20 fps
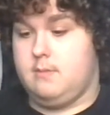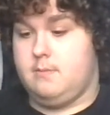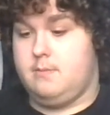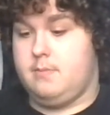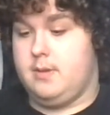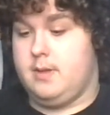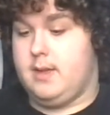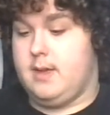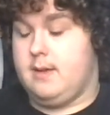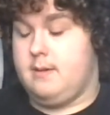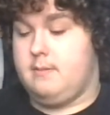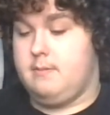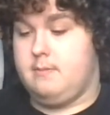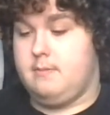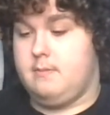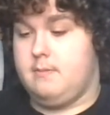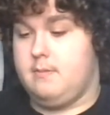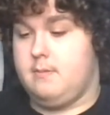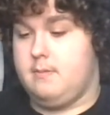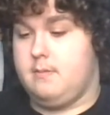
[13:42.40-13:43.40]
but yeah,
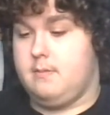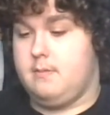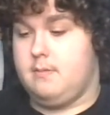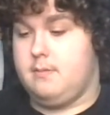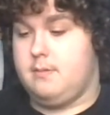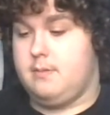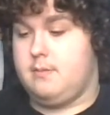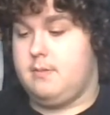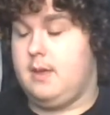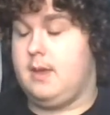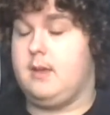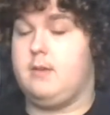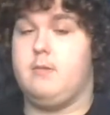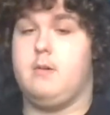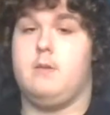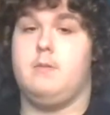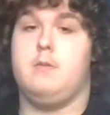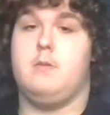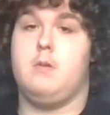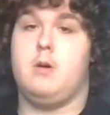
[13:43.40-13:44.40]
thank you
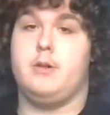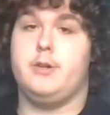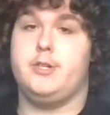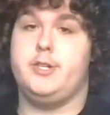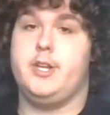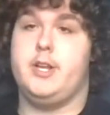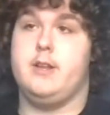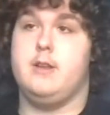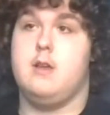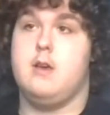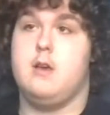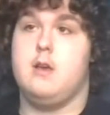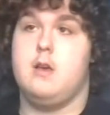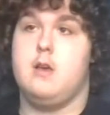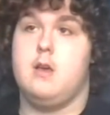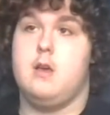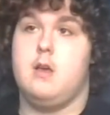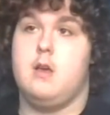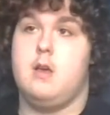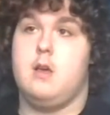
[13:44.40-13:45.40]
all for watching.
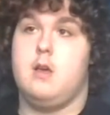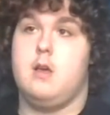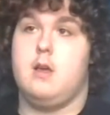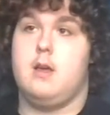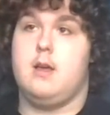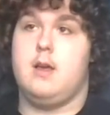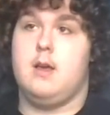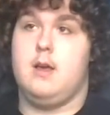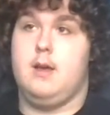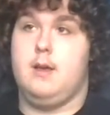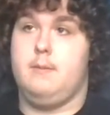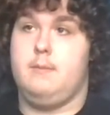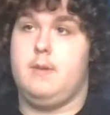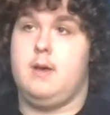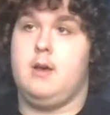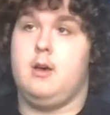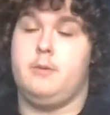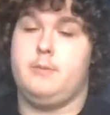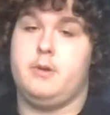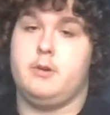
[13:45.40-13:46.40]
Um,
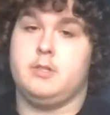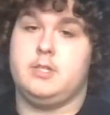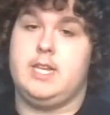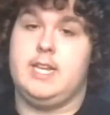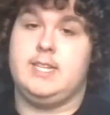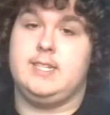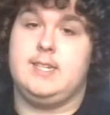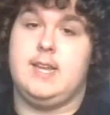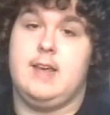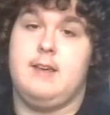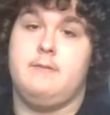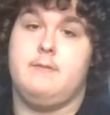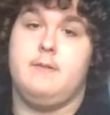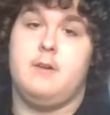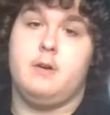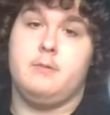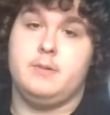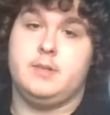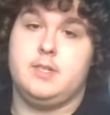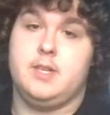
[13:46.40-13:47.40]
I hope you all stay safe.
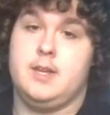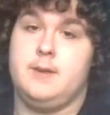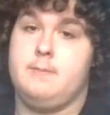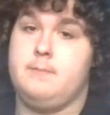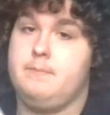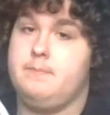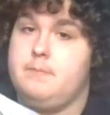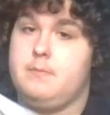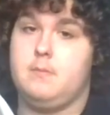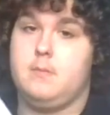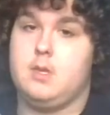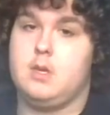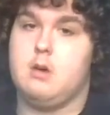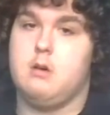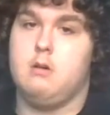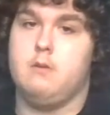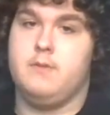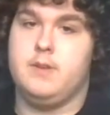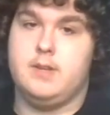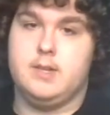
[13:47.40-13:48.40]
Obviously,
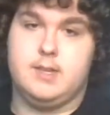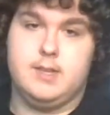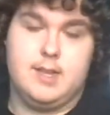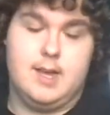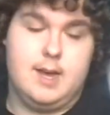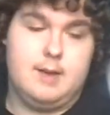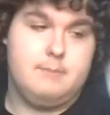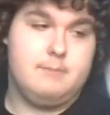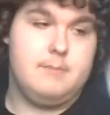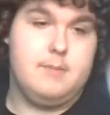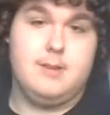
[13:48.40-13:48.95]
COVID and that.